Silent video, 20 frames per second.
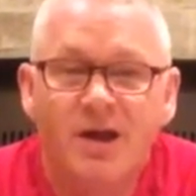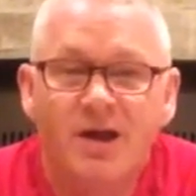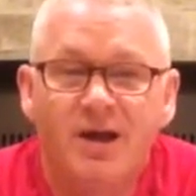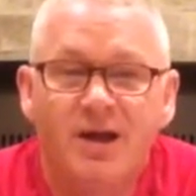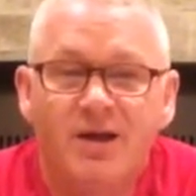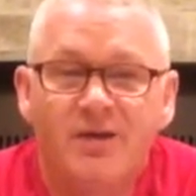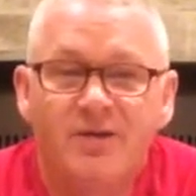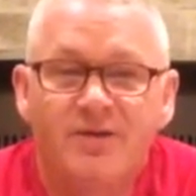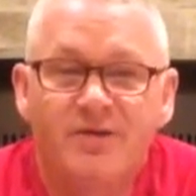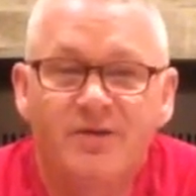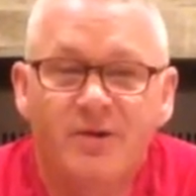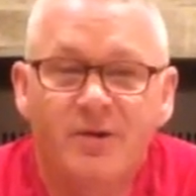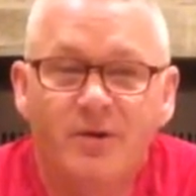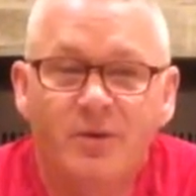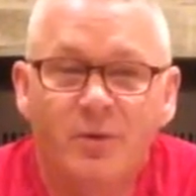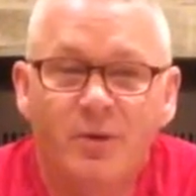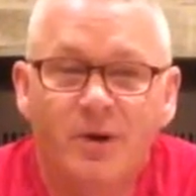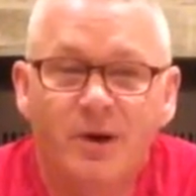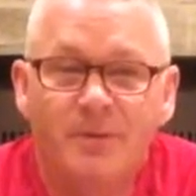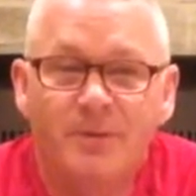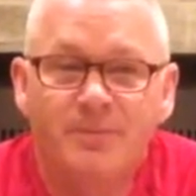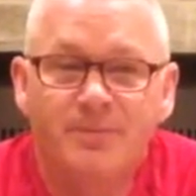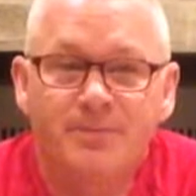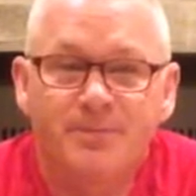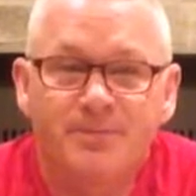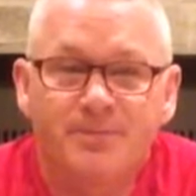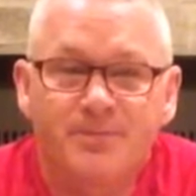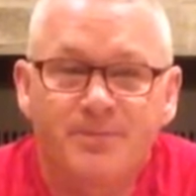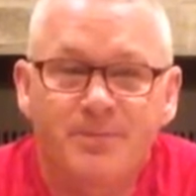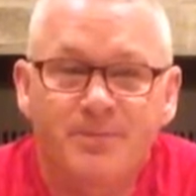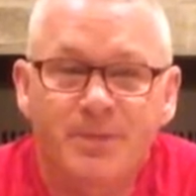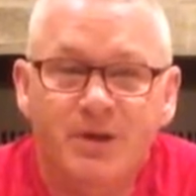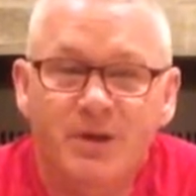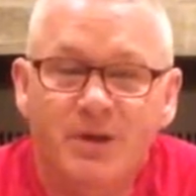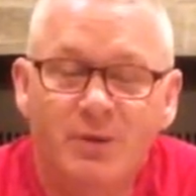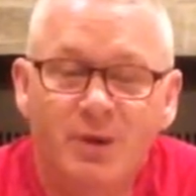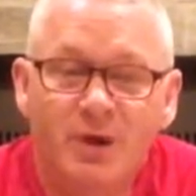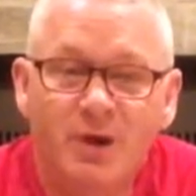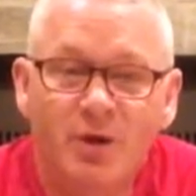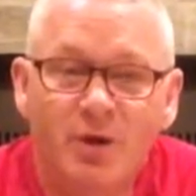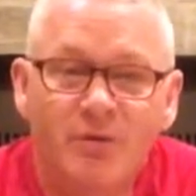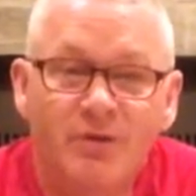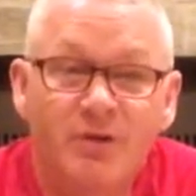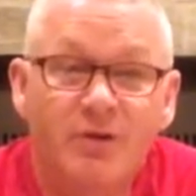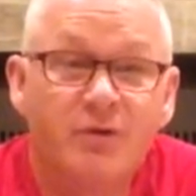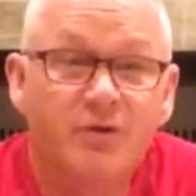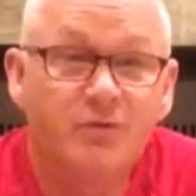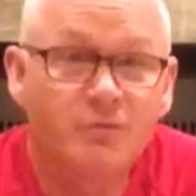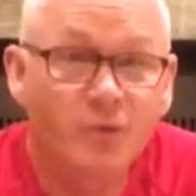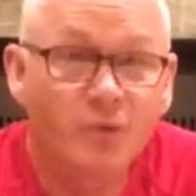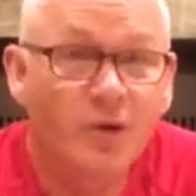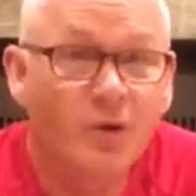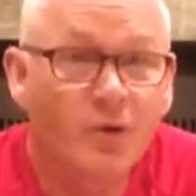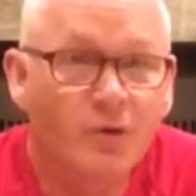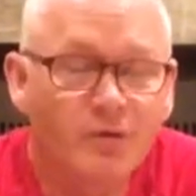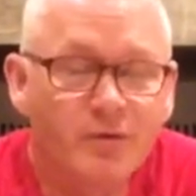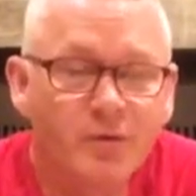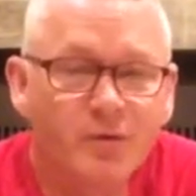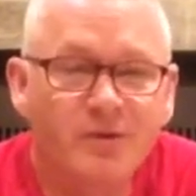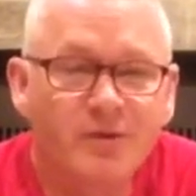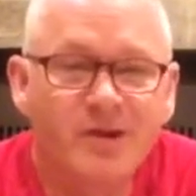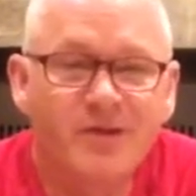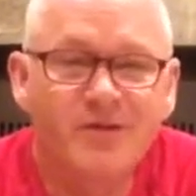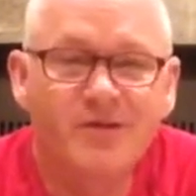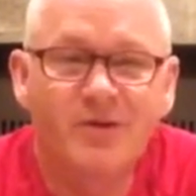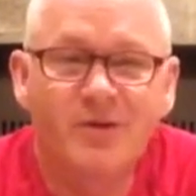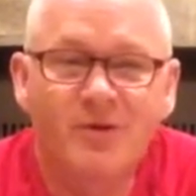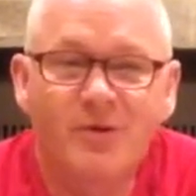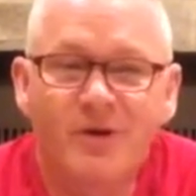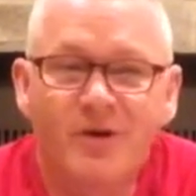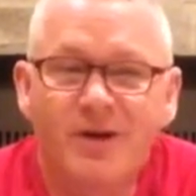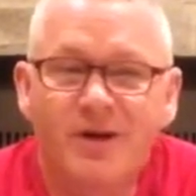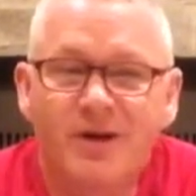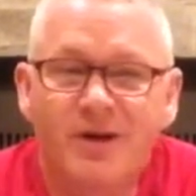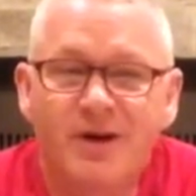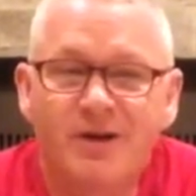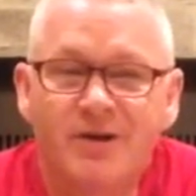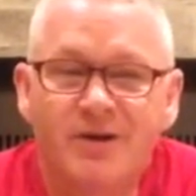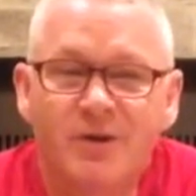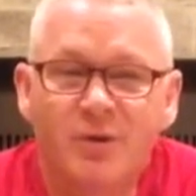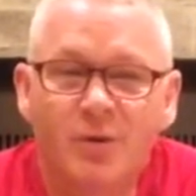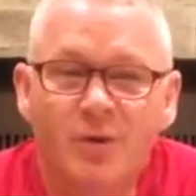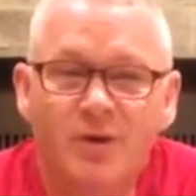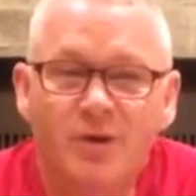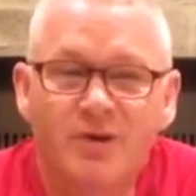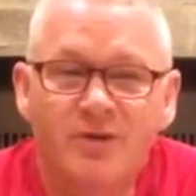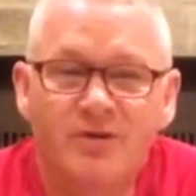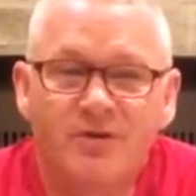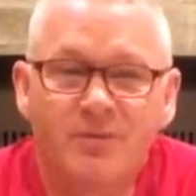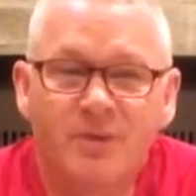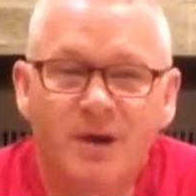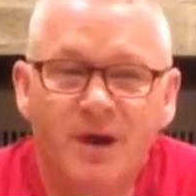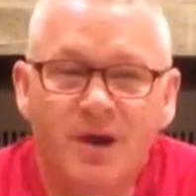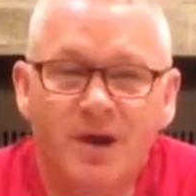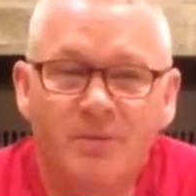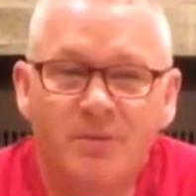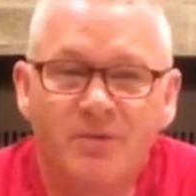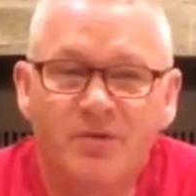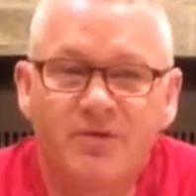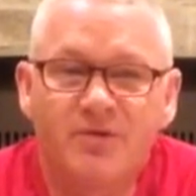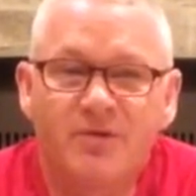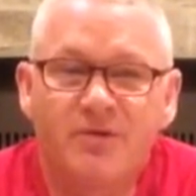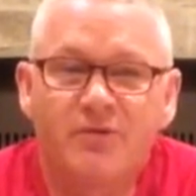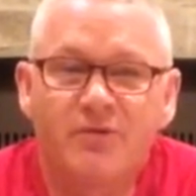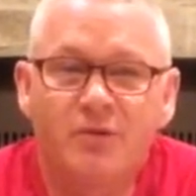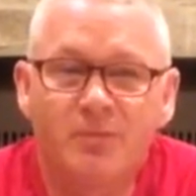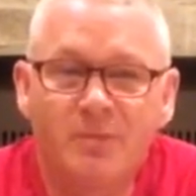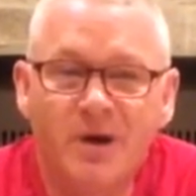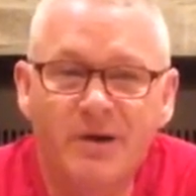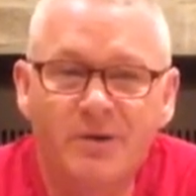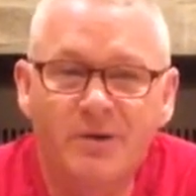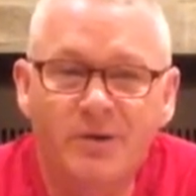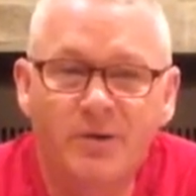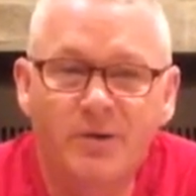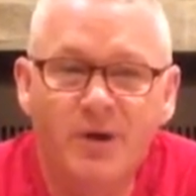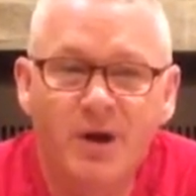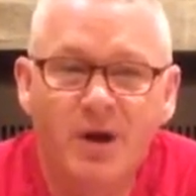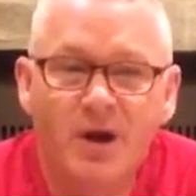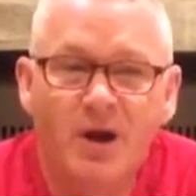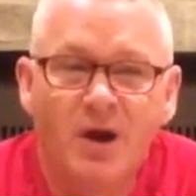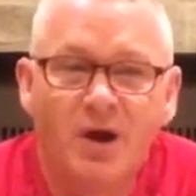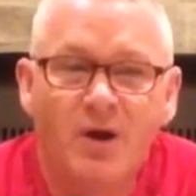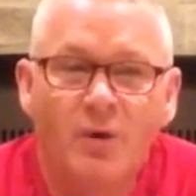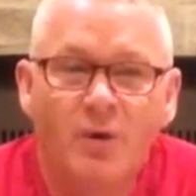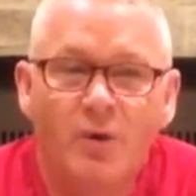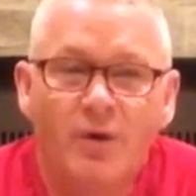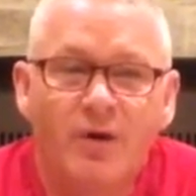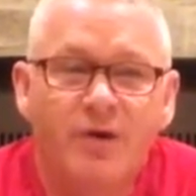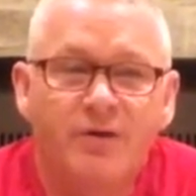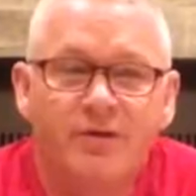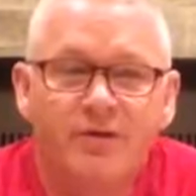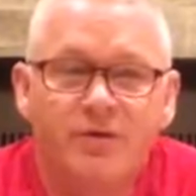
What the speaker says: And so, anyway, hopefully you've read over your lesson already and kind of know what it's about. But just as a reminder, we're in the